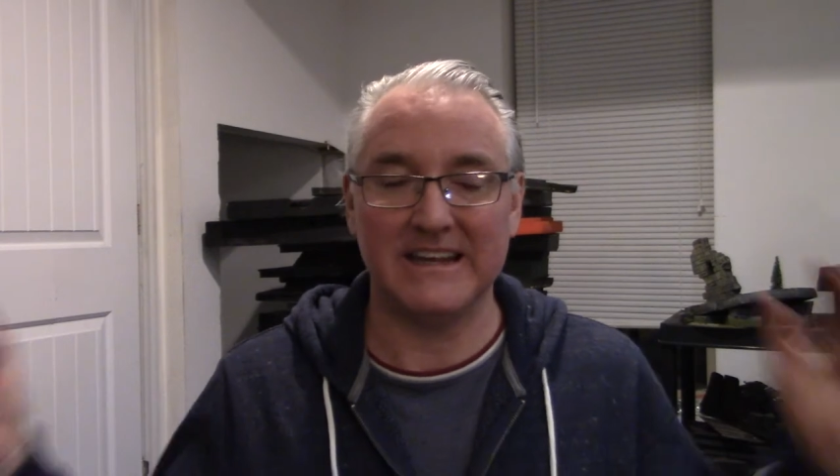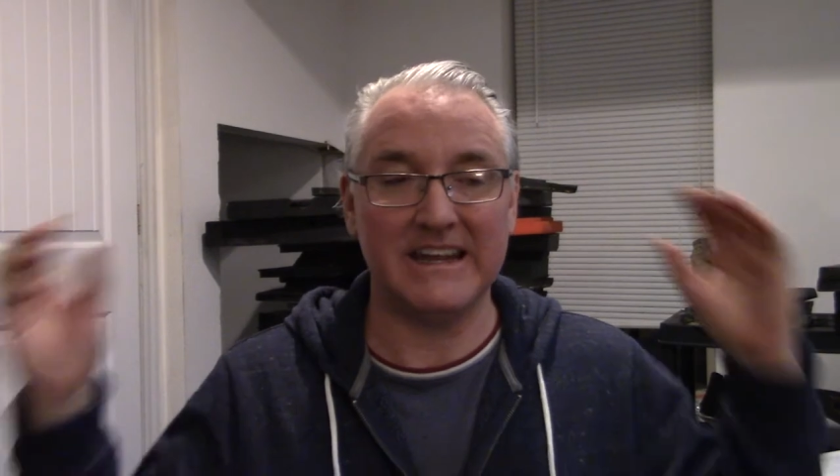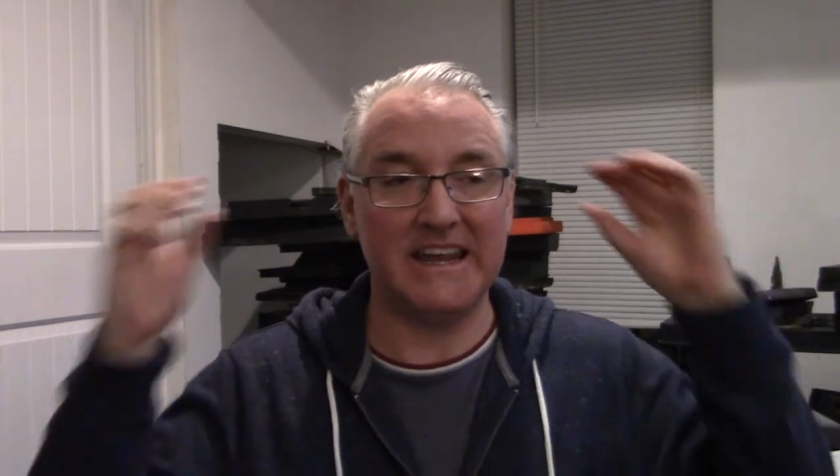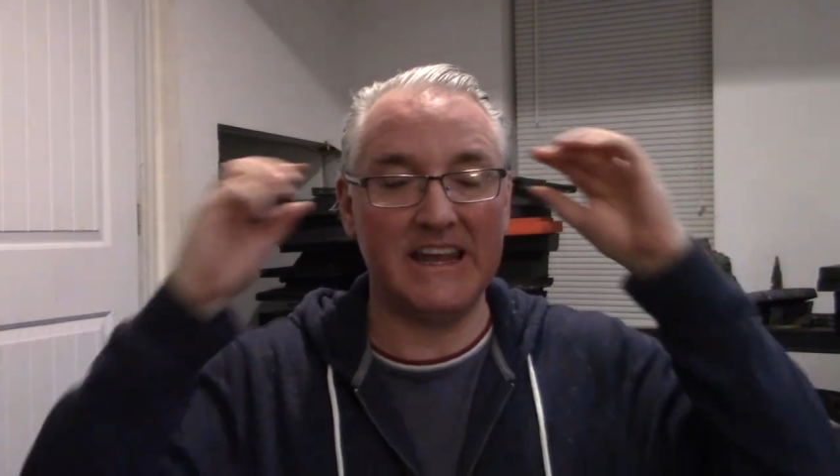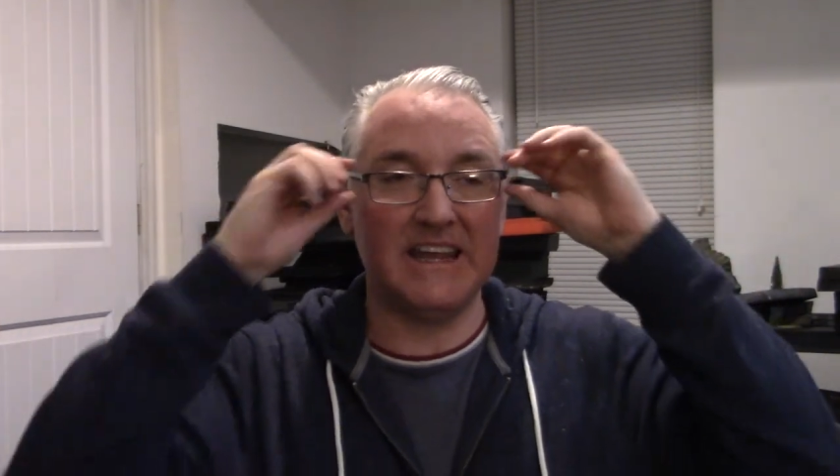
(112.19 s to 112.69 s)

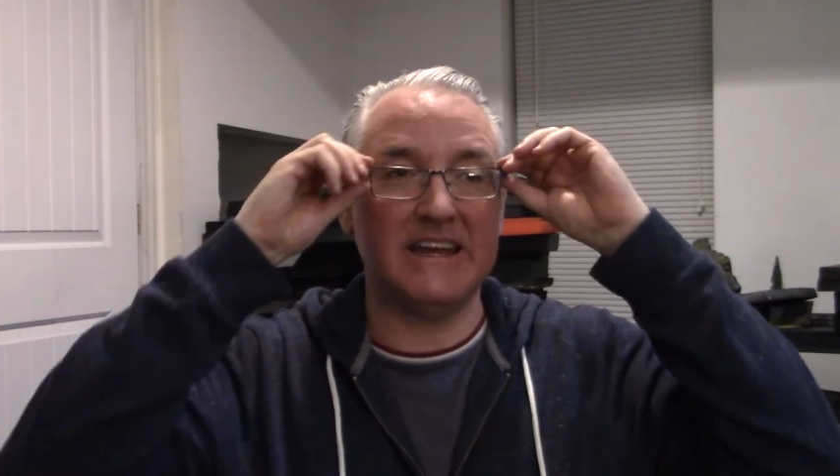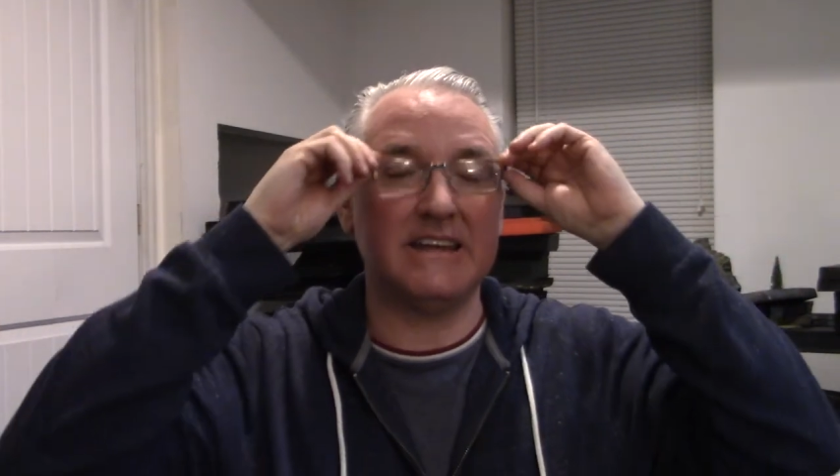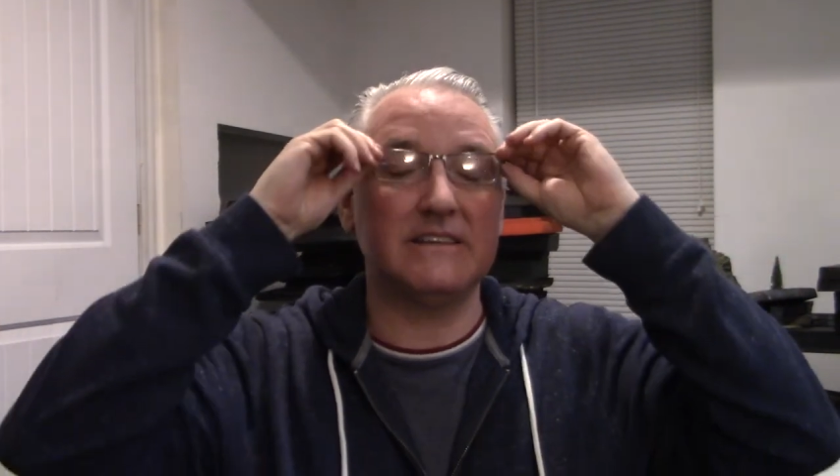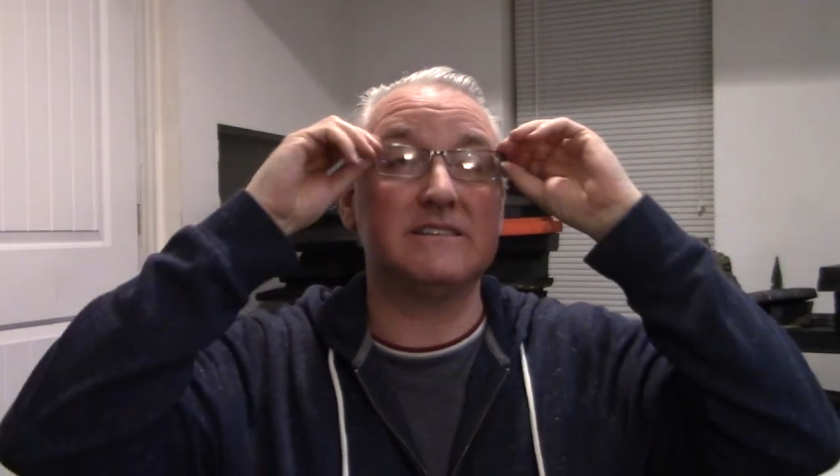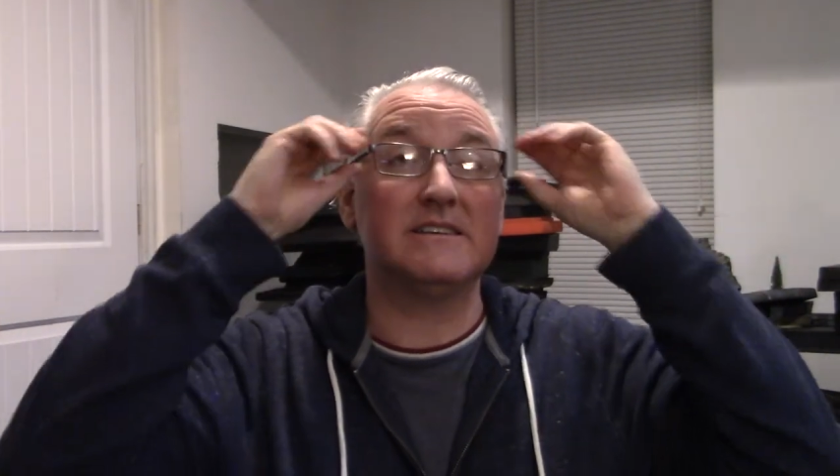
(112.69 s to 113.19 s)

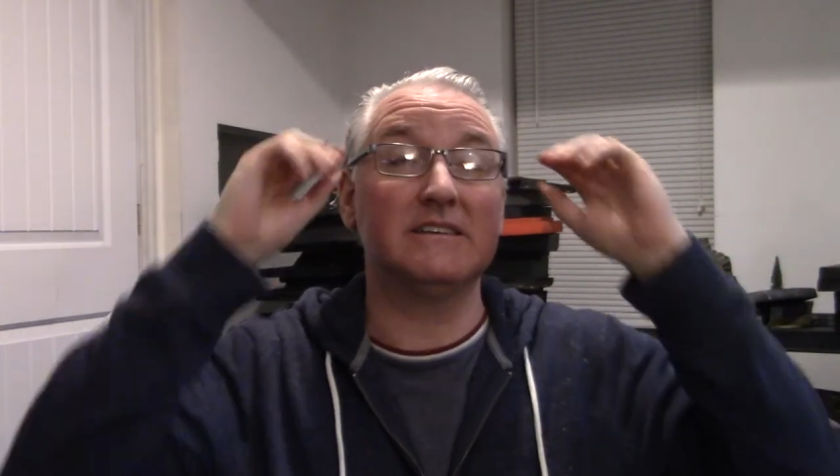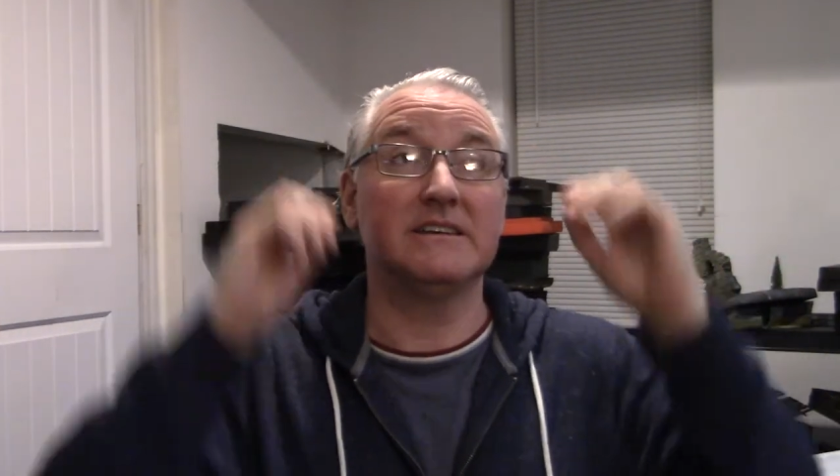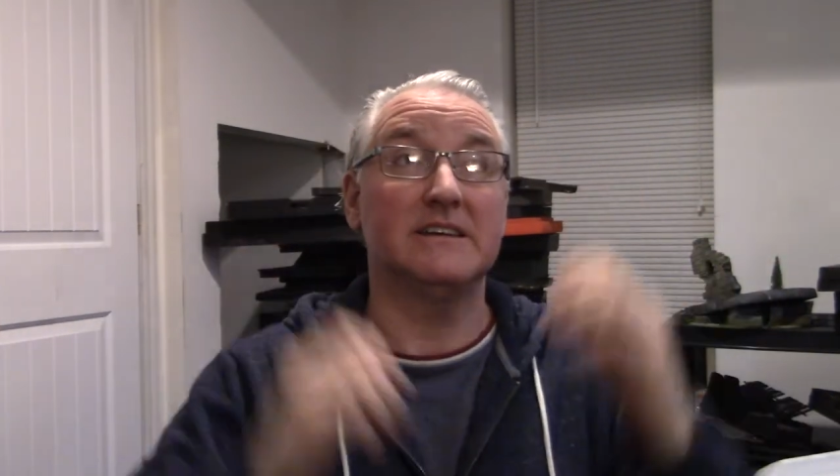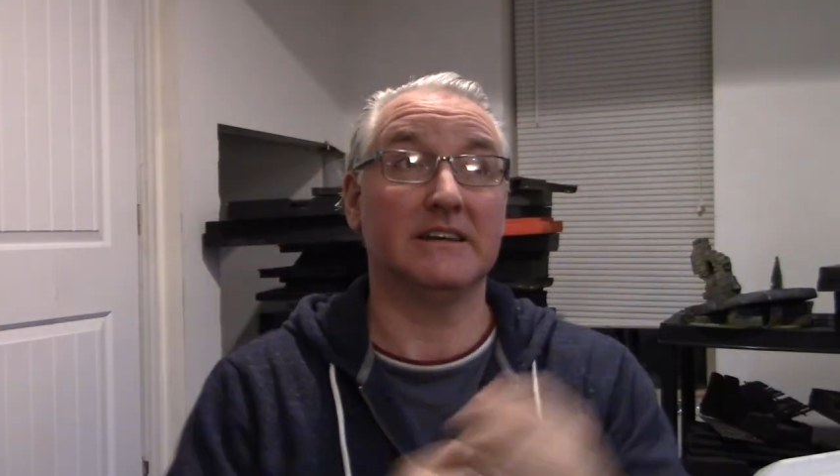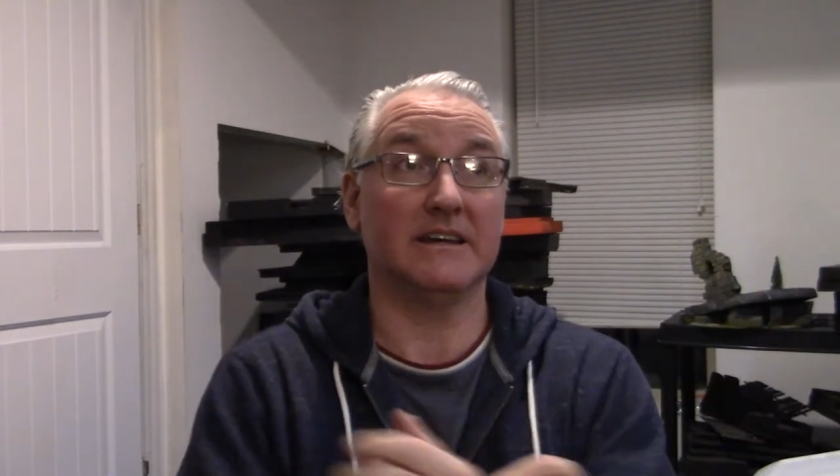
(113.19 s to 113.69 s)
and
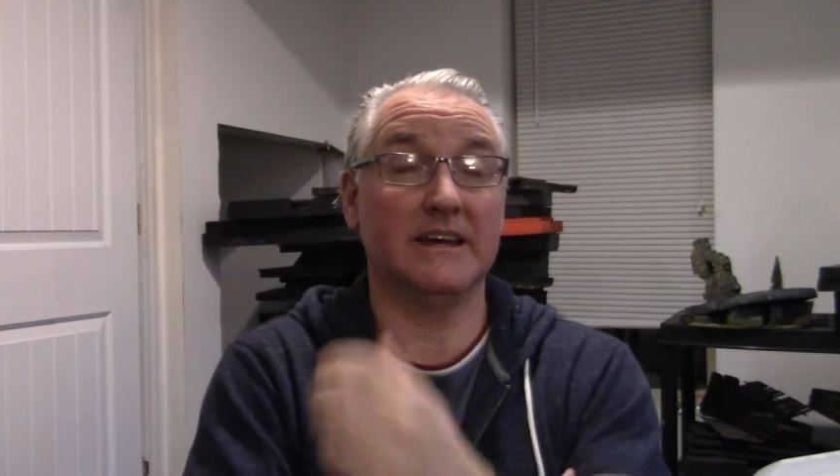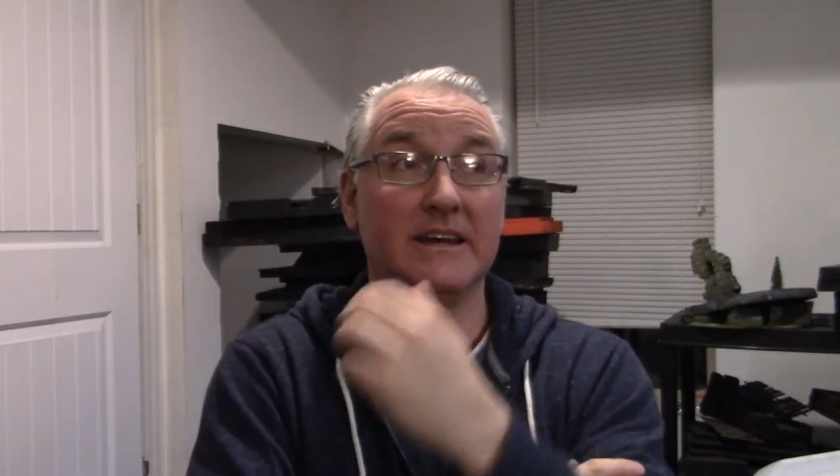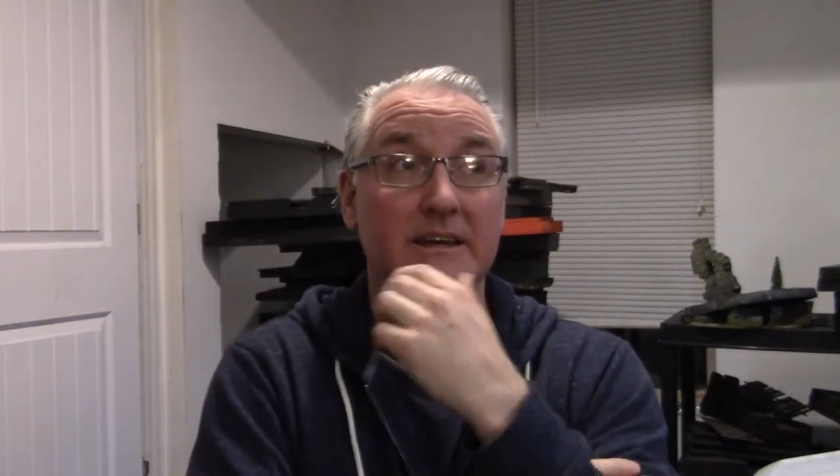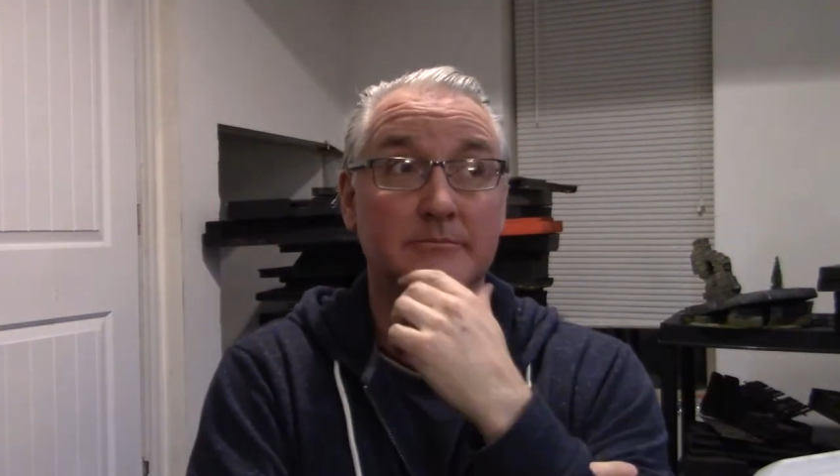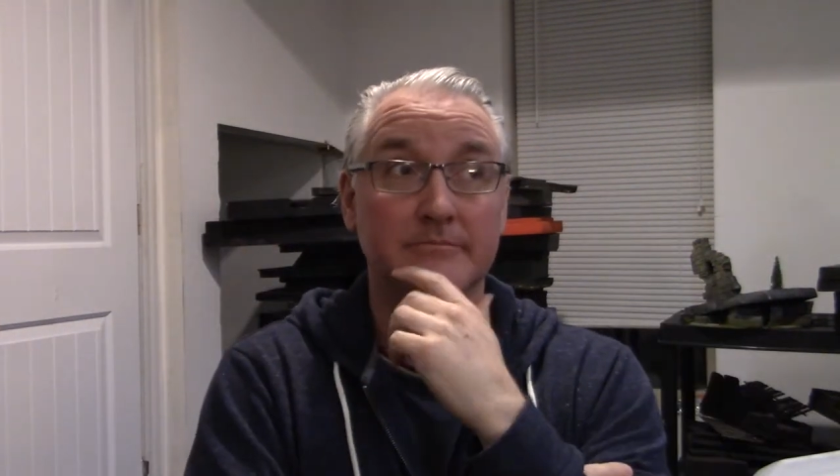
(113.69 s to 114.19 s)

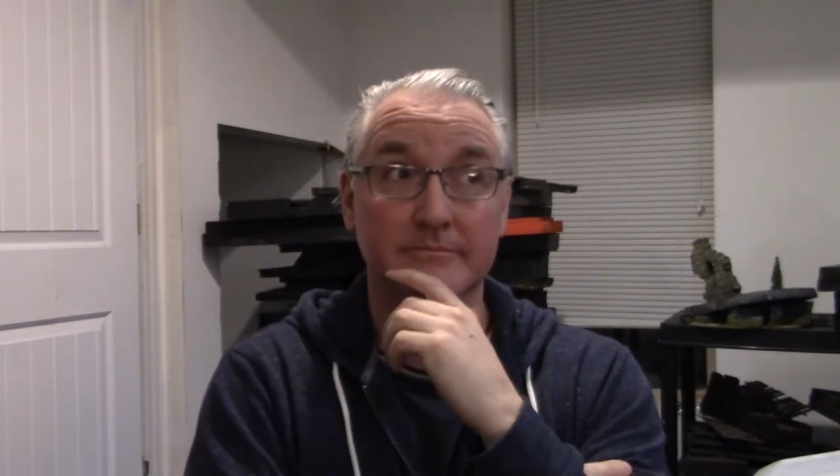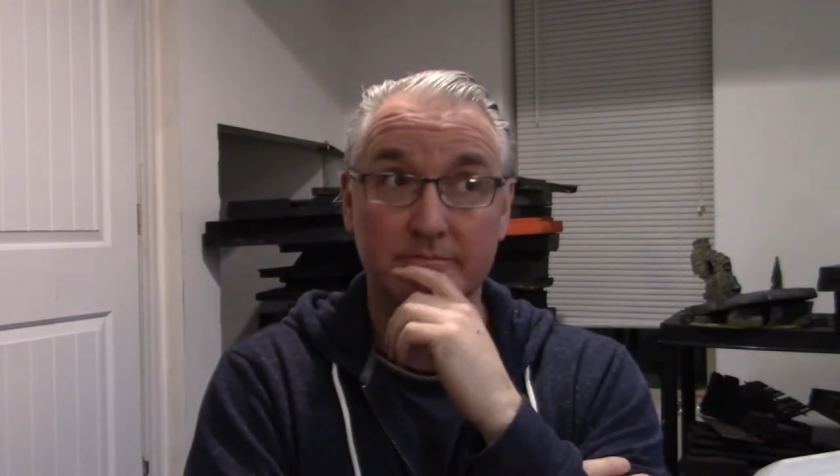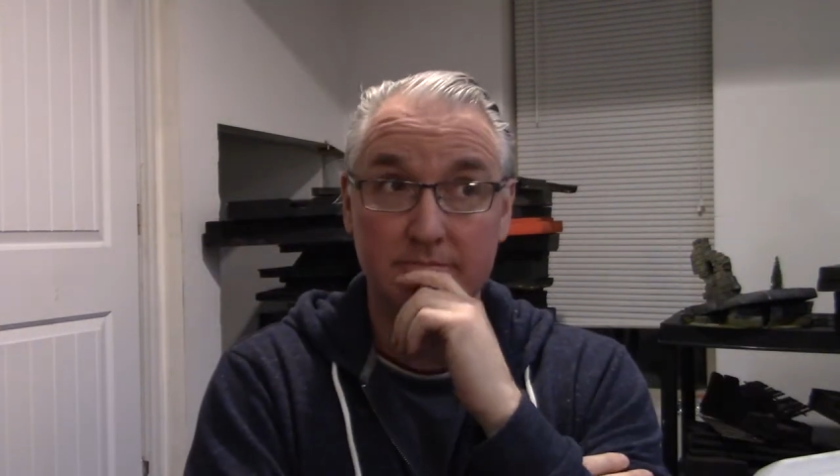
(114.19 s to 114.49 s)
um.